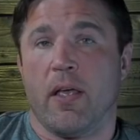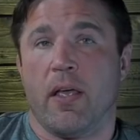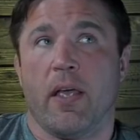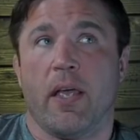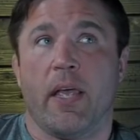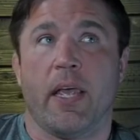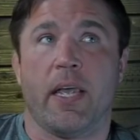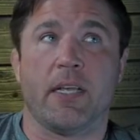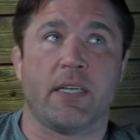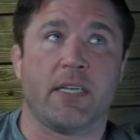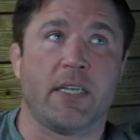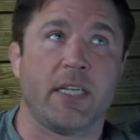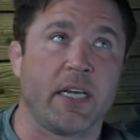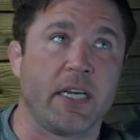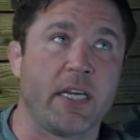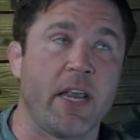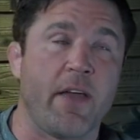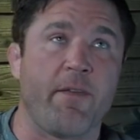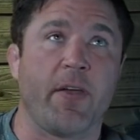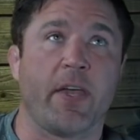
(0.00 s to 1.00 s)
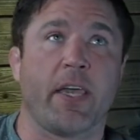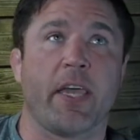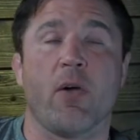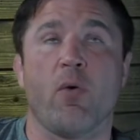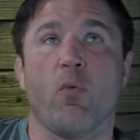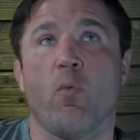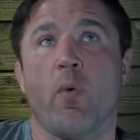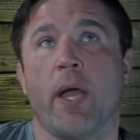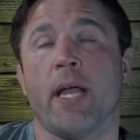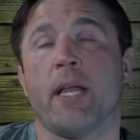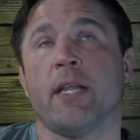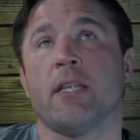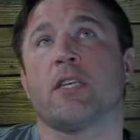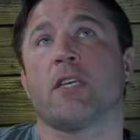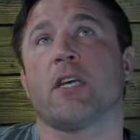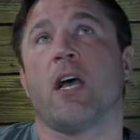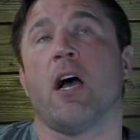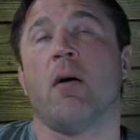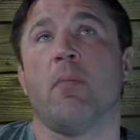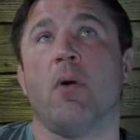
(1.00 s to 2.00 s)
his significant wins
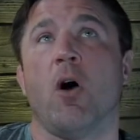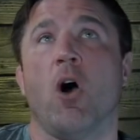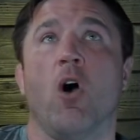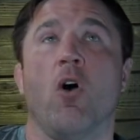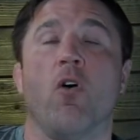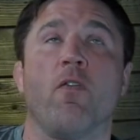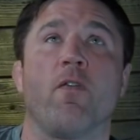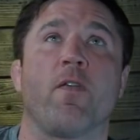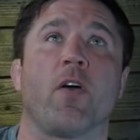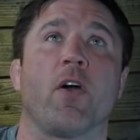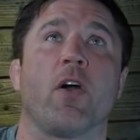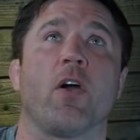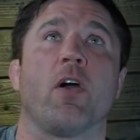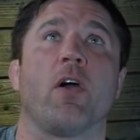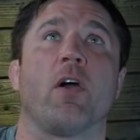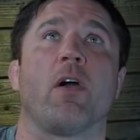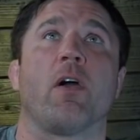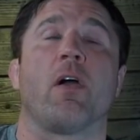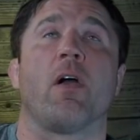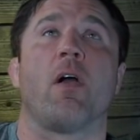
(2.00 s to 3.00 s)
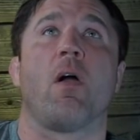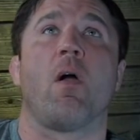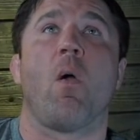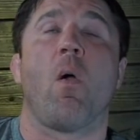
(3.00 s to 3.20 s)
come over.